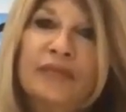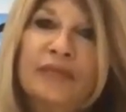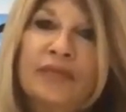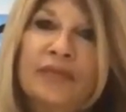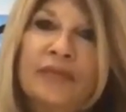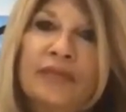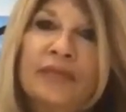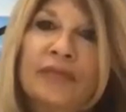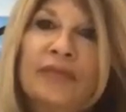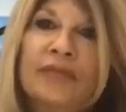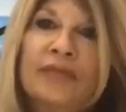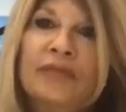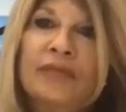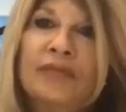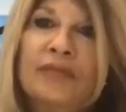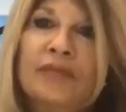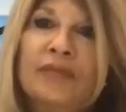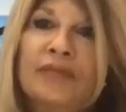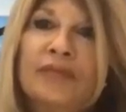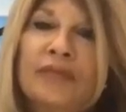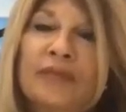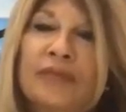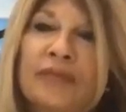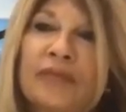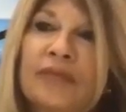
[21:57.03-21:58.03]

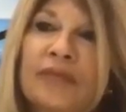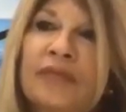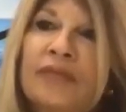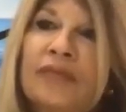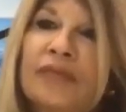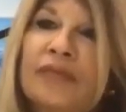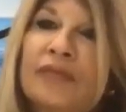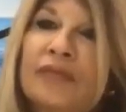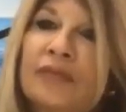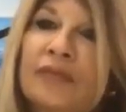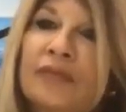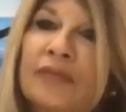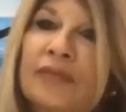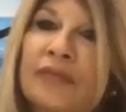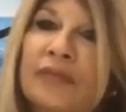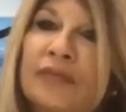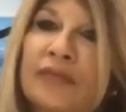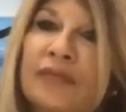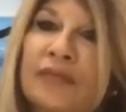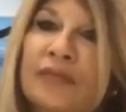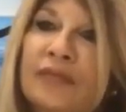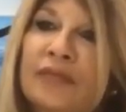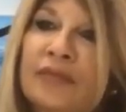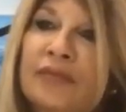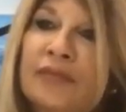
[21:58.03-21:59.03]

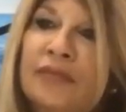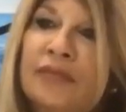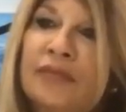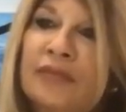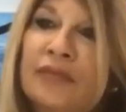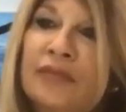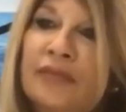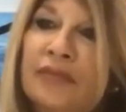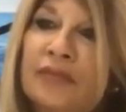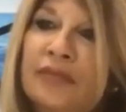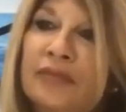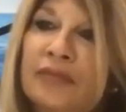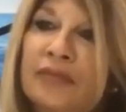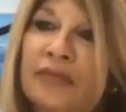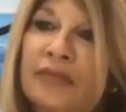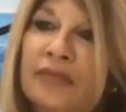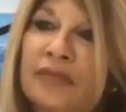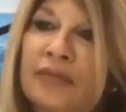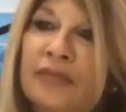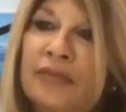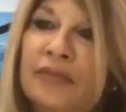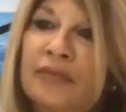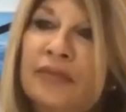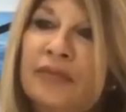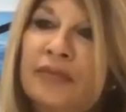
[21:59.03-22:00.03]

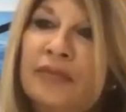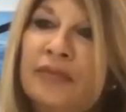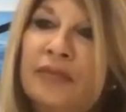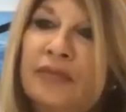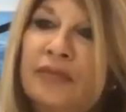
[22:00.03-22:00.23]
(silent)